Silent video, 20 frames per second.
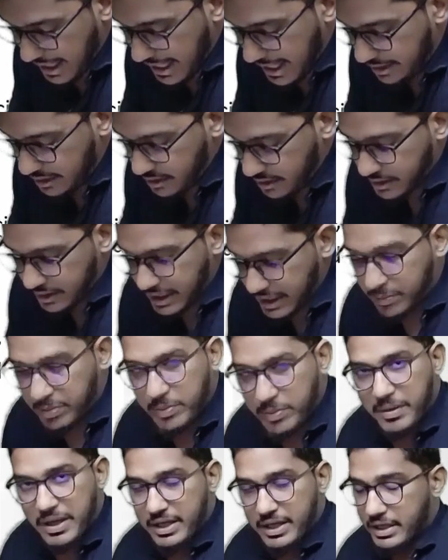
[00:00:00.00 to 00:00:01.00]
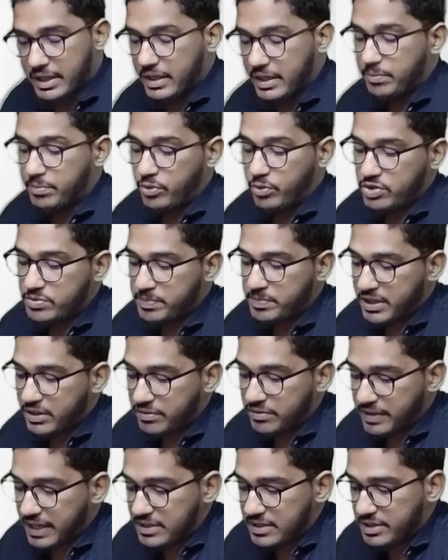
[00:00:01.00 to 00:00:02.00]
and they're preparing a
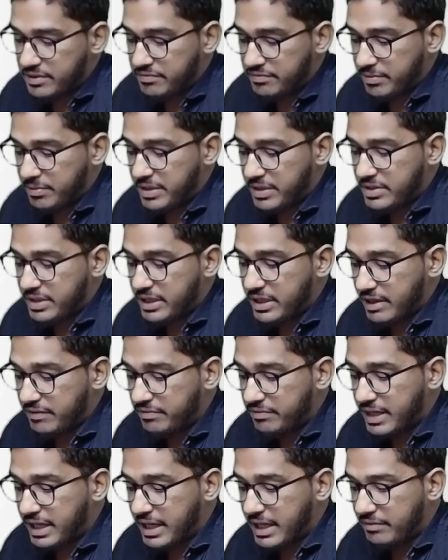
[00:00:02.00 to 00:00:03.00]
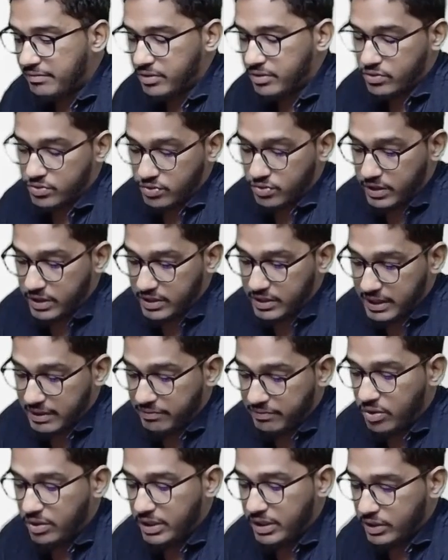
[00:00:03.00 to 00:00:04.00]
prospective financial information. If they have, they
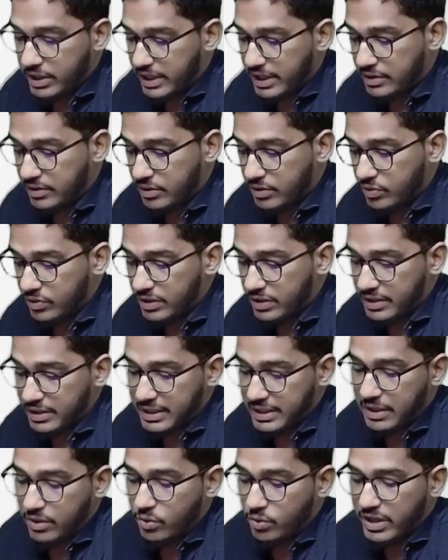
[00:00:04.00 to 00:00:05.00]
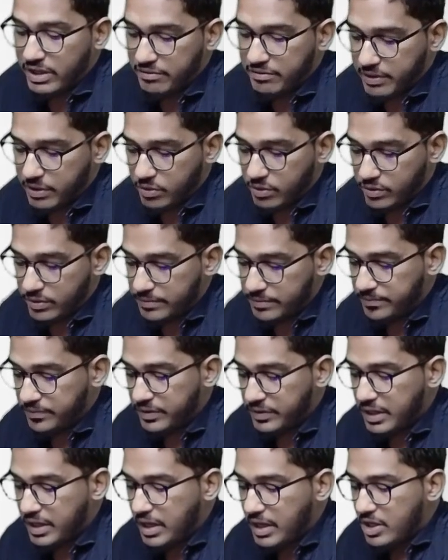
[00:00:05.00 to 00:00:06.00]
have not yet taken the loan, they're looking for loan.
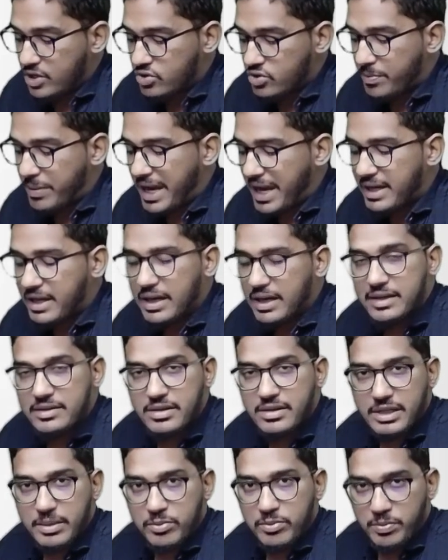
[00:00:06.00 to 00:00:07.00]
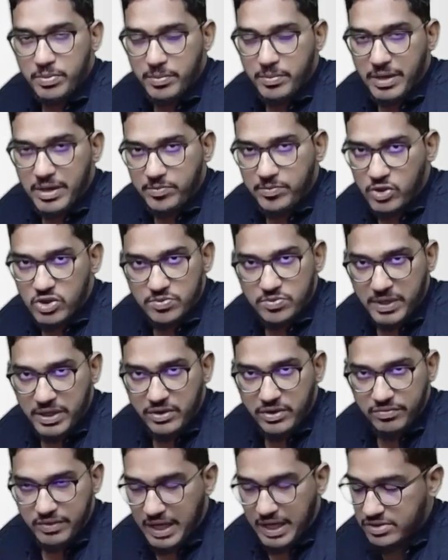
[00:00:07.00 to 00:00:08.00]
So banker asked them to prepare
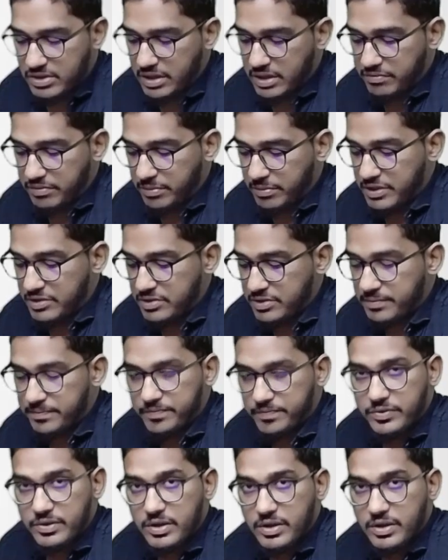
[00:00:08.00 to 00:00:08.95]
prospective financial information